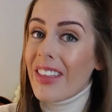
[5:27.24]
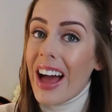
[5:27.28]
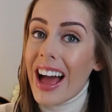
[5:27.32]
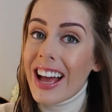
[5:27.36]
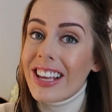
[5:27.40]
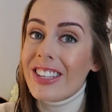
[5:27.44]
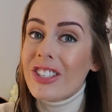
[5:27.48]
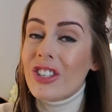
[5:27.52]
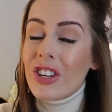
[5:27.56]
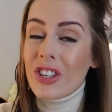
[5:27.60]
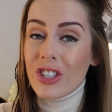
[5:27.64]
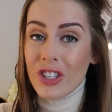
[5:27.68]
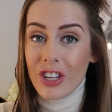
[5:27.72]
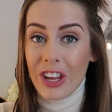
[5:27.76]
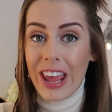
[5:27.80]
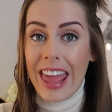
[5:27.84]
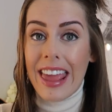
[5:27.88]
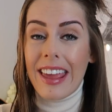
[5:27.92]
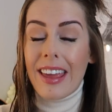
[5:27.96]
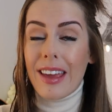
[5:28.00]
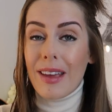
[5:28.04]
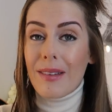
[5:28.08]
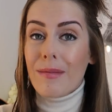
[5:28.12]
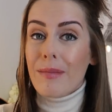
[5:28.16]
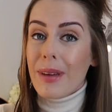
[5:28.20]
that has just
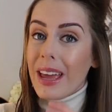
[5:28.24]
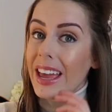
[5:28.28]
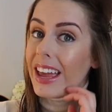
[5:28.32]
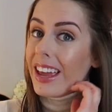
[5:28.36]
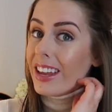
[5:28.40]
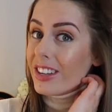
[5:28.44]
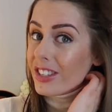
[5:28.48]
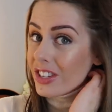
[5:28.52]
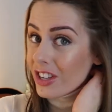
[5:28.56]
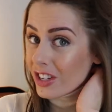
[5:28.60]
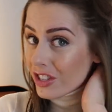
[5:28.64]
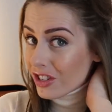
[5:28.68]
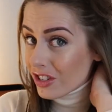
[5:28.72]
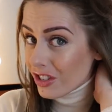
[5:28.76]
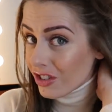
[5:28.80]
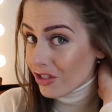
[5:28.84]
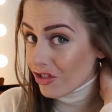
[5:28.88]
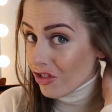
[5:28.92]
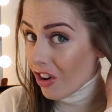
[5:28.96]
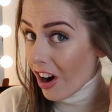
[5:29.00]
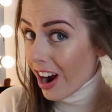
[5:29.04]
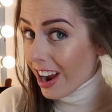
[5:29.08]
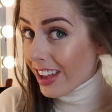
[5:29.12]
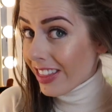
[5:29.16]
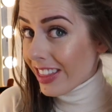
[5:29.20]
taken me to
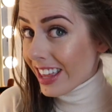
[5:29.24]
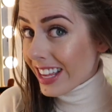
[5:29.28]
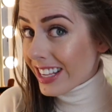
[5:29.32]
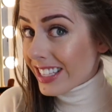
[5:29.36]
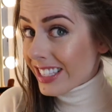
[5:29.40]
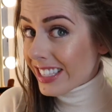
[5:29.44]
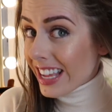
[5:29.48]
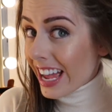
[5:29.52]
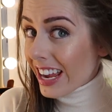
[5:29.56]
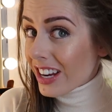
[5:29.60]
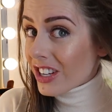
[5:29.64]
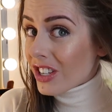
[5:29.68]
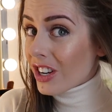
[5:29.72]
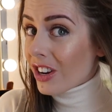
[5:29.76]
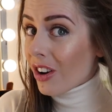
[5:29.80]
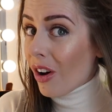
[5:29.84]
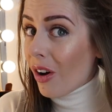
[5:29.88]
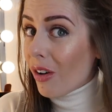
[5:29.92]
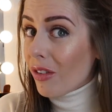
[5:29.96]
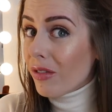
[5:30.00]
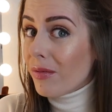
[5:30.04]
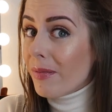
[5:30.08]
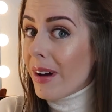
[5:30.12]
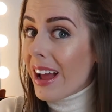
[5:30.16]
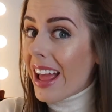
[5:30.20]
dry this section
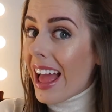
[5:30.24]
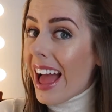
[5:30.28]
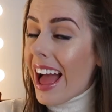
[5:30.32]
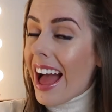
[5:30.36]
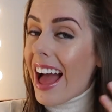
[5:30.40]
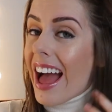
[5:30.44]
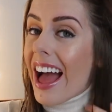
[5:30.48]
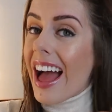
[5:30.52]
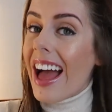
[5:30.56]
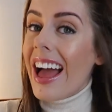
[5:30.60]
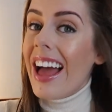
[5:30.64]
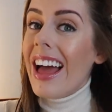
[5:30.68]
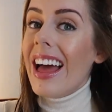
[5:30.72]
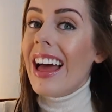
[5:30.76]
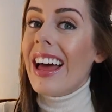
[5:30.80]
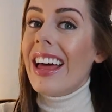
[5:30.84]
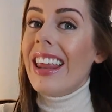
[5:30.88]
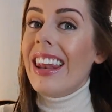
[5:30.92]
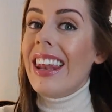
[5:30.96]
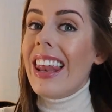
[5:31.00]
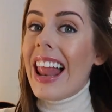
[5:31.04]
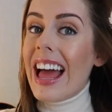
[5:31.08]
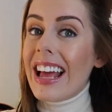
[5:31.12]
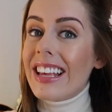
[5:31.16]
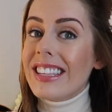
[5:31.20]
of my hair
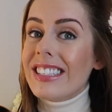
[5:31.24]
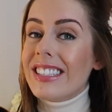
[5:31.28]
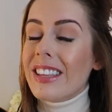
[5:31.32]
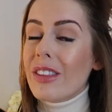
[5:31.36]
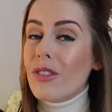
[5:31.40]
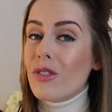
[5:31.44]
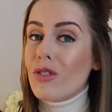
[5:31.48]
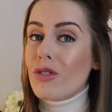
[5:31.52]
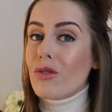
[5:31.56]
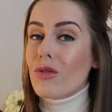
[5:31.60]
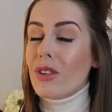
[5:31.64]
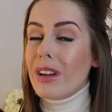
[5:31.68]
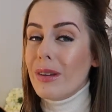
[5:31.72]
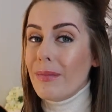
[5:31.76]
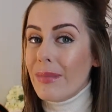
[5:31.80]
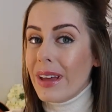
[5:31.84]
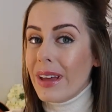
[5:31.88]
less than 3